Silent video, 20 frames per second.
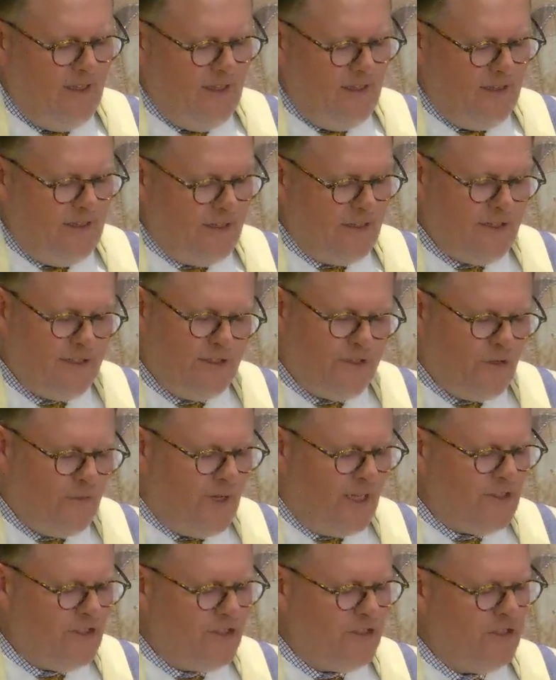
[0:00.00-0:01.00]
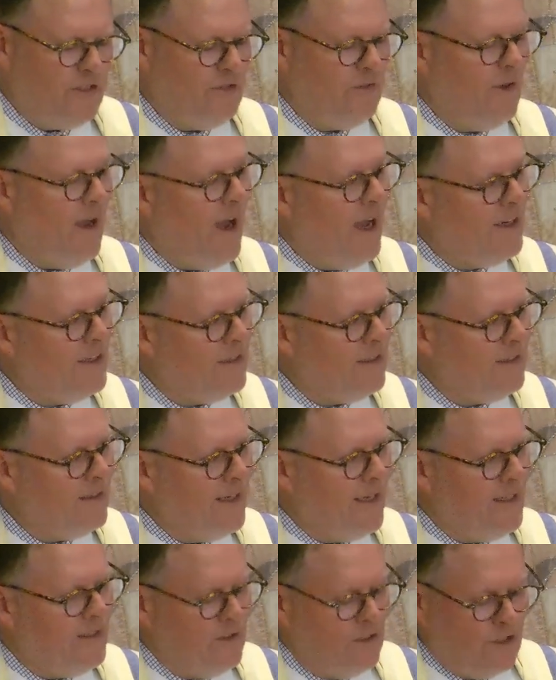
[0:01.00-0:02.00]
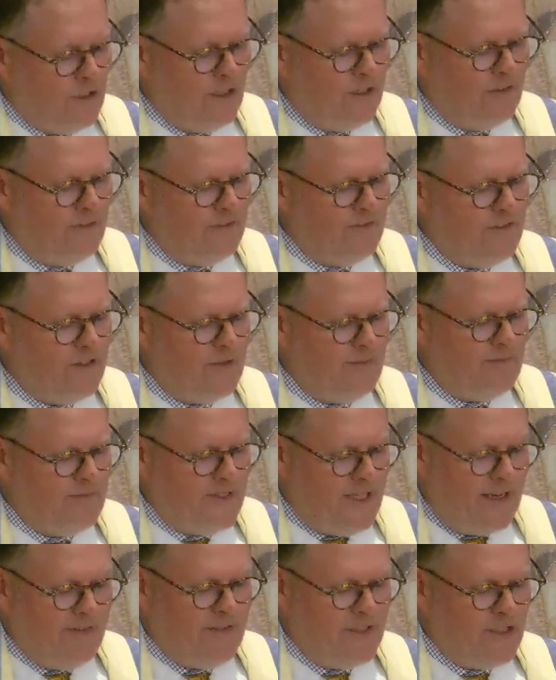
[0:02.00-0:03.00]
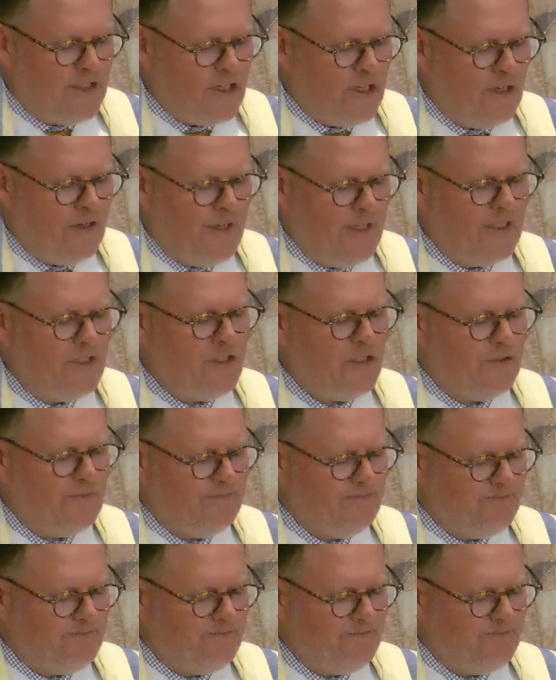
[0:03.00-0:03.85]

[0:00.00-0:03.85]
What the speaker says: There is so much to honor and learn from David's courage.